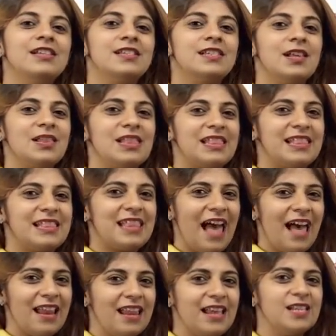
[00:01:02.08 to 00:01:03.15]
So
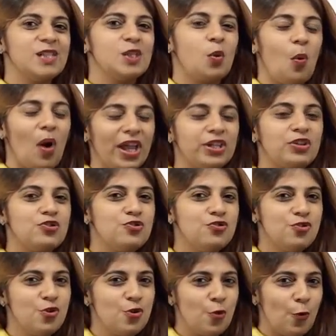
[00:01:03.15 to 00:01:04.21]
that is quite
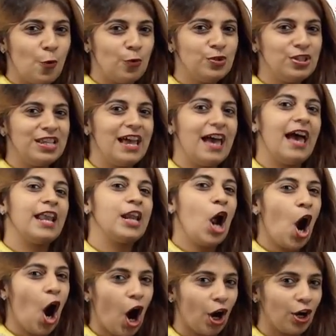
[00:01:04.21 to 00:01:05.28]
rude and
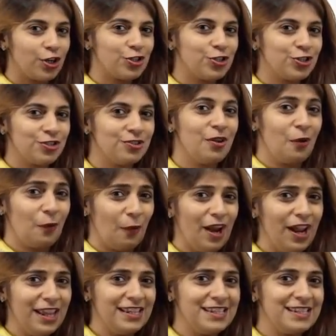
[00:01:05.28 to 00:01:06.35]
harsh,
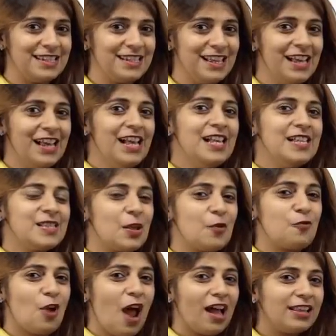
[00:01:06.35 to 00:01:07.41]
right?
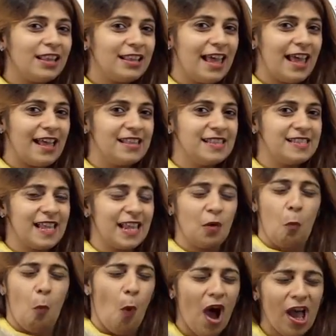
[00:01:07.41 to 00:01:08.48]
So rather than
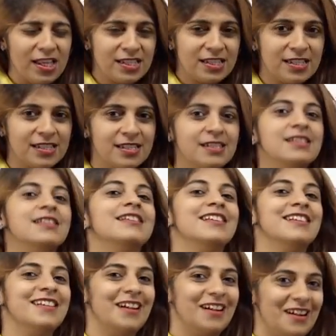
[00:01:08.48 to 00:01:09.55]
saying, "What?"
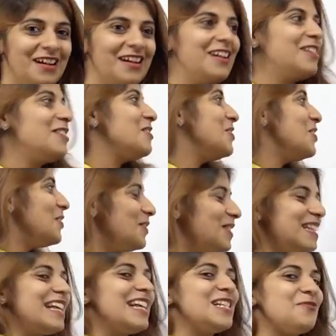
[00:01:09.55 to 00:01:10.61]
use
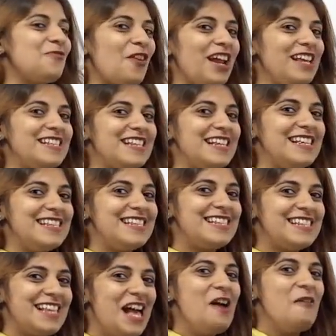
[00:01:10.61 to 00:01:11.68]
these
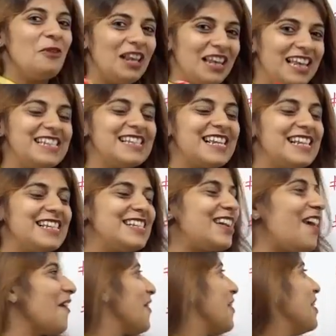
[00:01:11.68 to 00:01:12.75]
phrases. Well, let's get
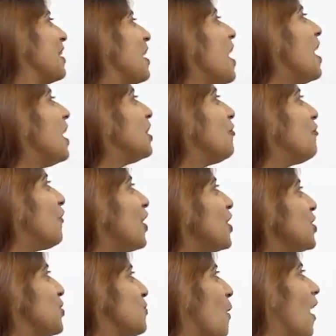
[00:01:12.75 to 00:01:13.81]
started. The
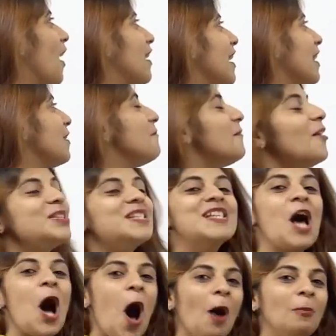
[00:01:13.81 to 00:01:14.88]
first one and the most
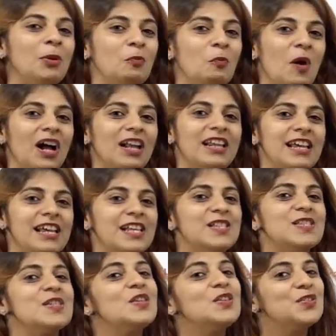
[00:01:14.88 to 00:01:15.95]
common one
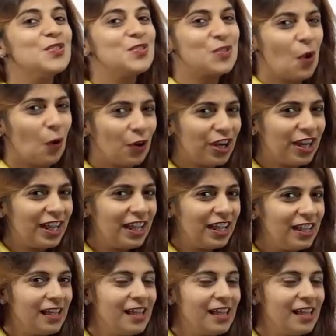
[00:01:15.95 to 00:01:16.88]
is, "Sorry."